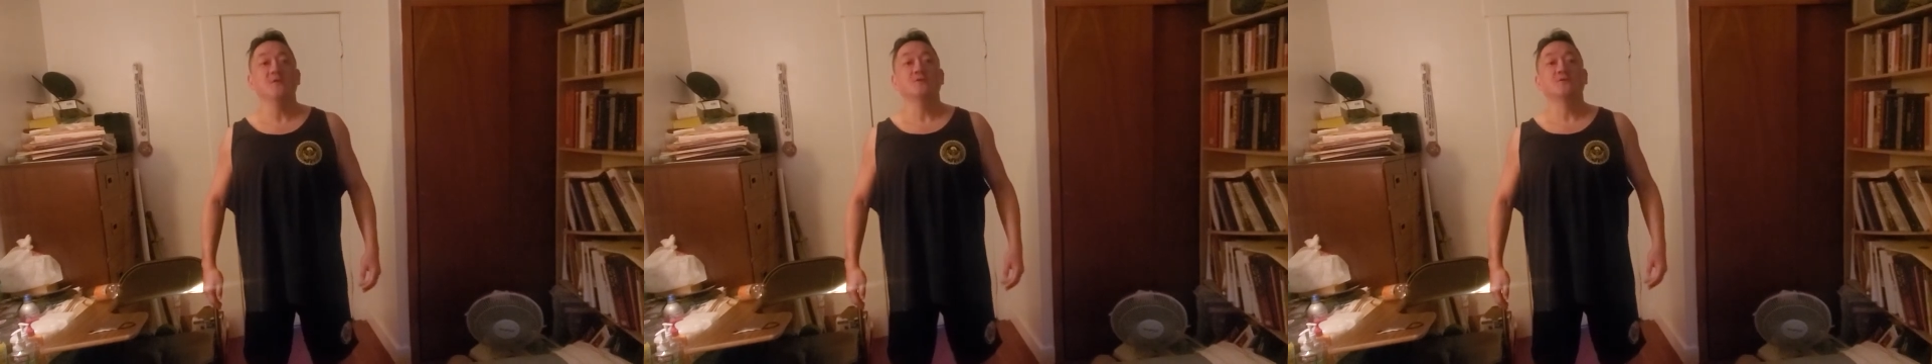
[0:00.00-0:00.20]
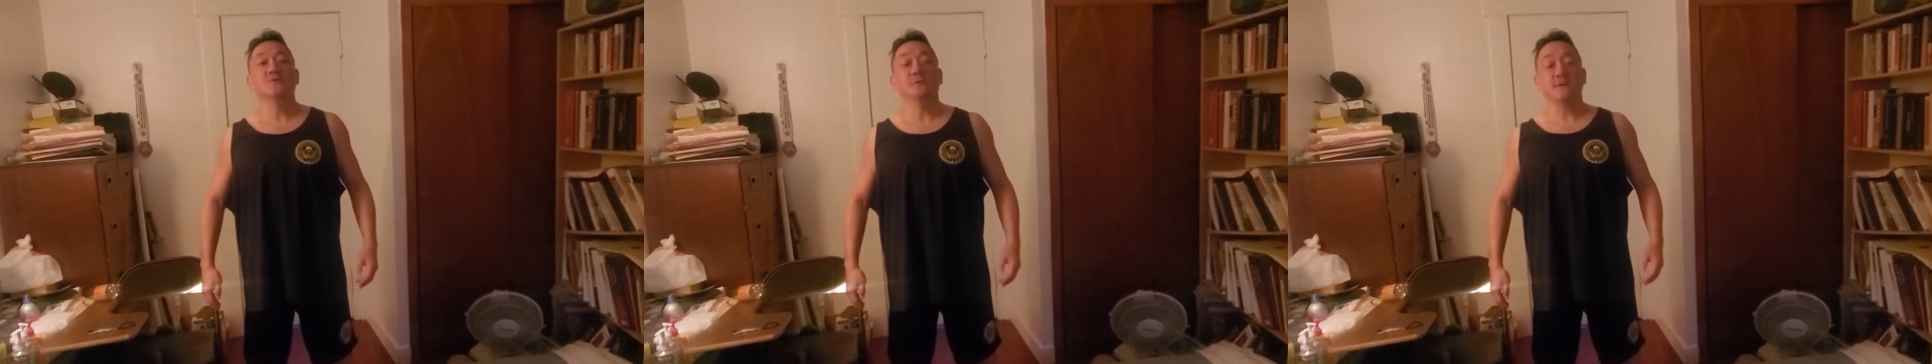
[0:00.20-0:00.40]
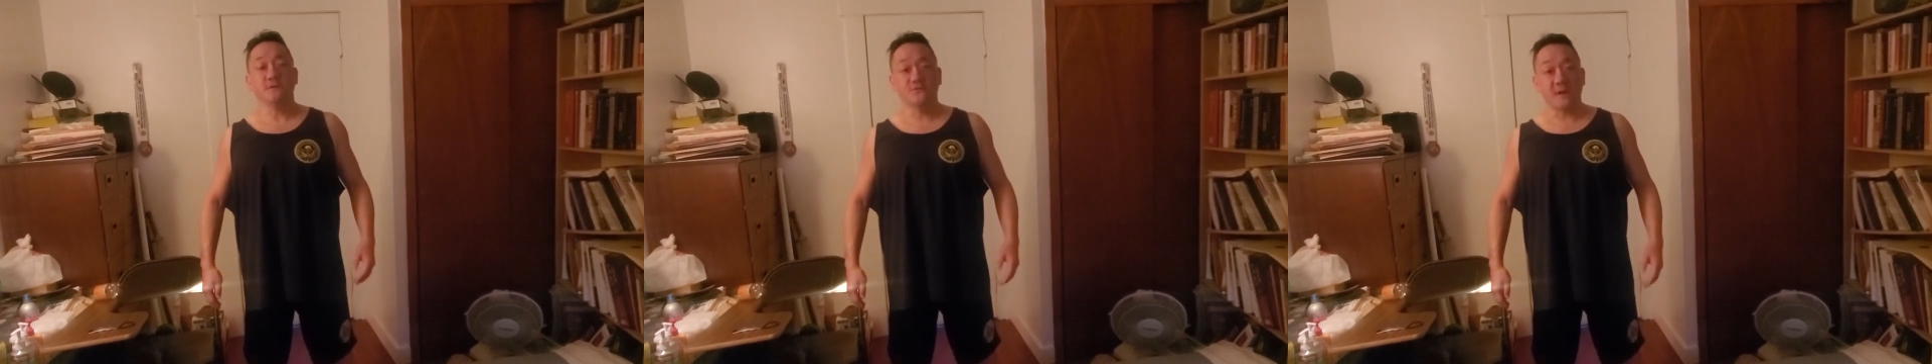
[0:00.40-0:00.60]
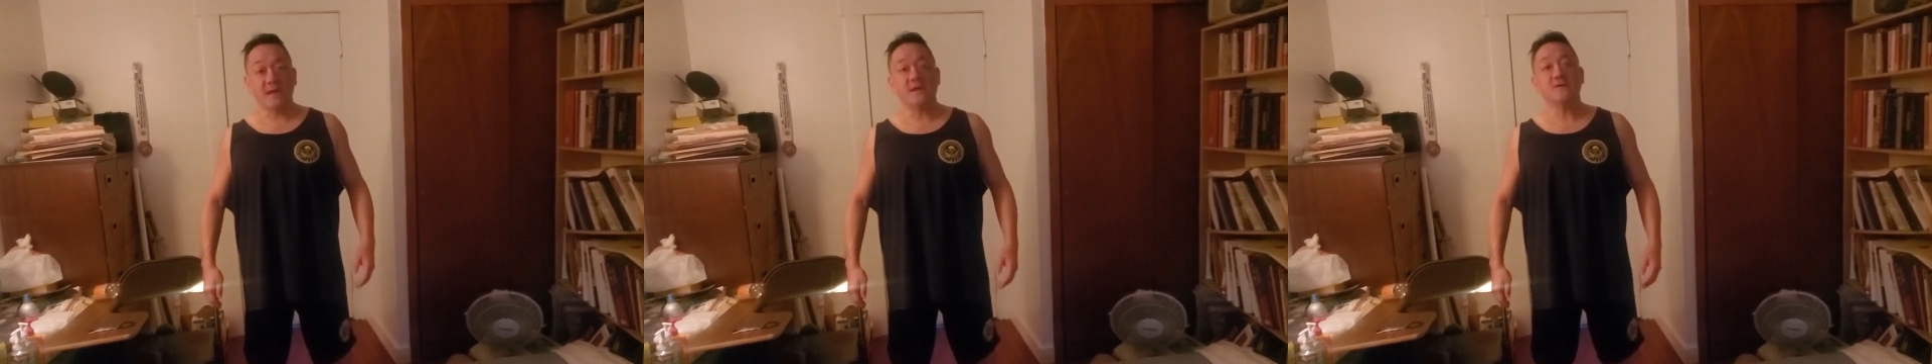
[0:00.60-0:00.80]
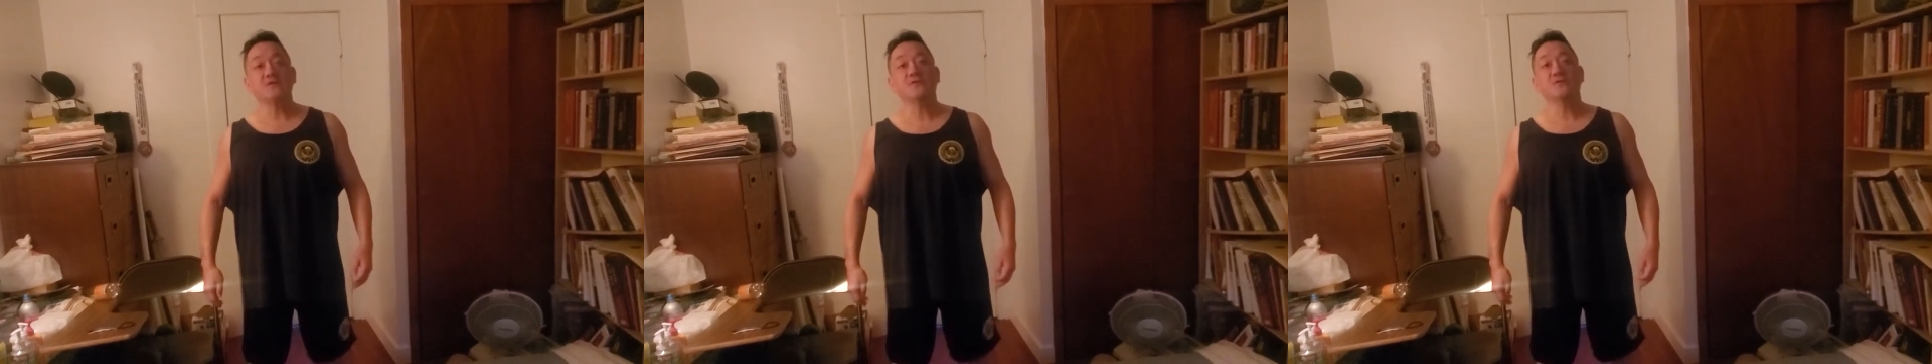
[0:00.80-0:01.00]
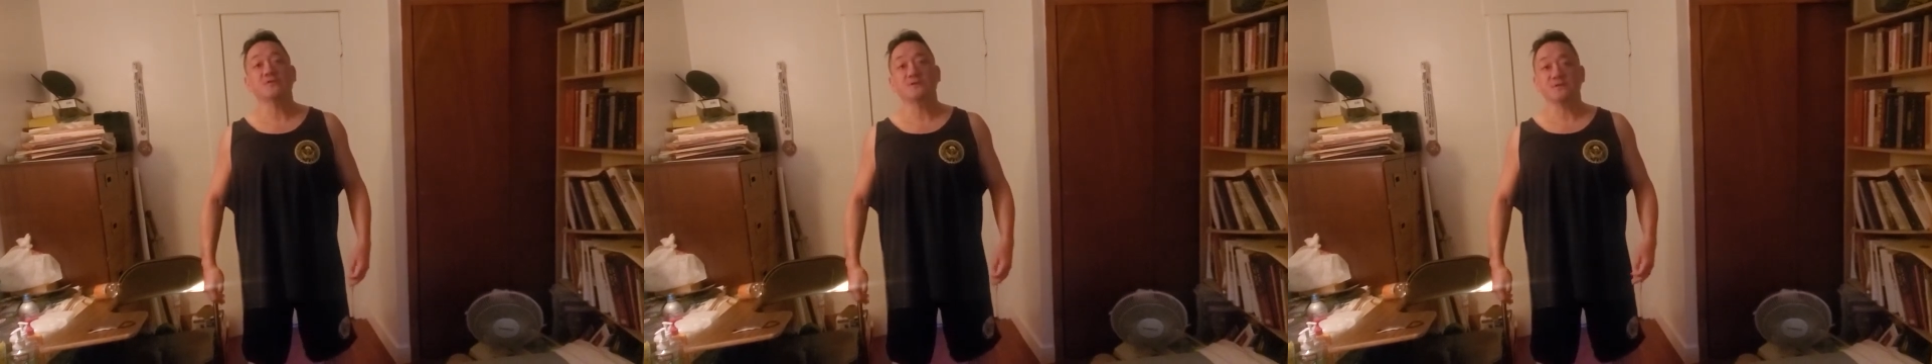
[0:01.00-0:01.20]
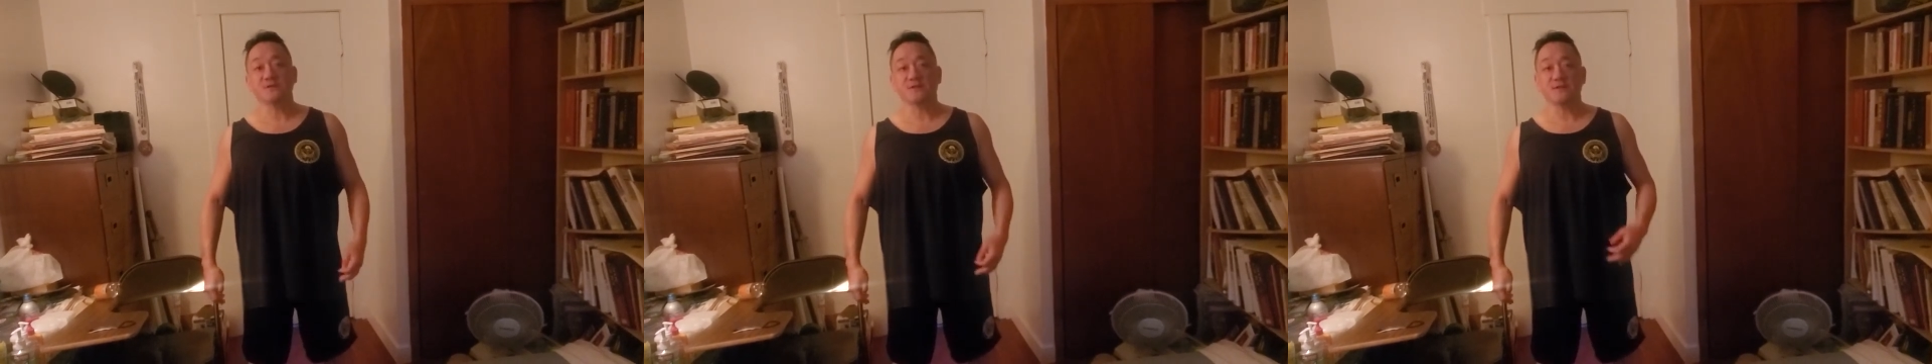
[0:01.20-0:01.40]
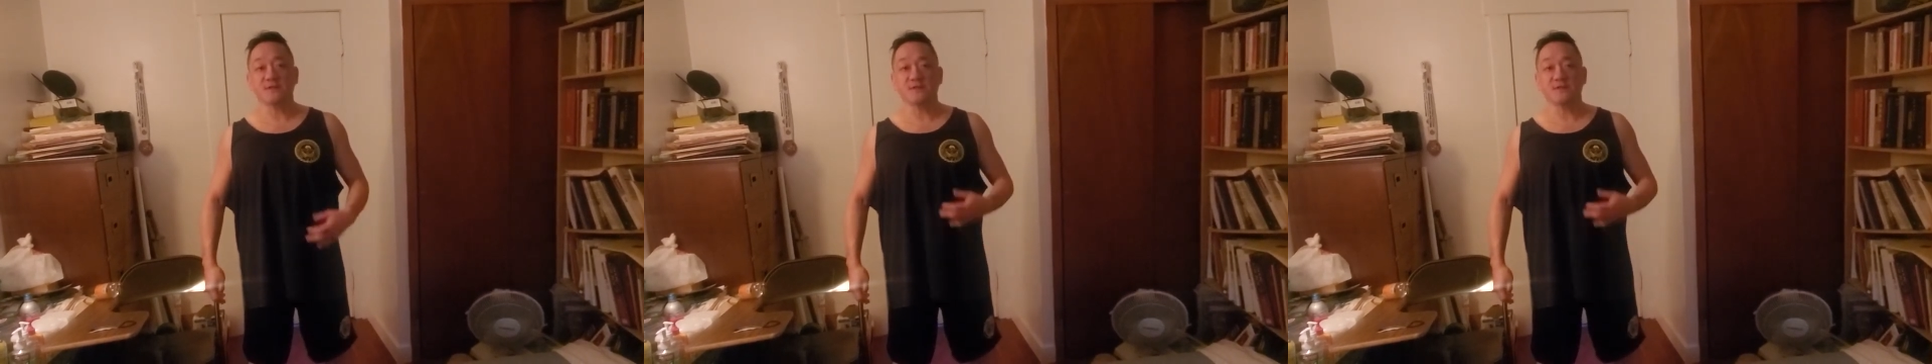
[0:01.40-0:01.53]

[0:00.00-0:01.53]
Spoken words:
So in Dragon Searches the Sea,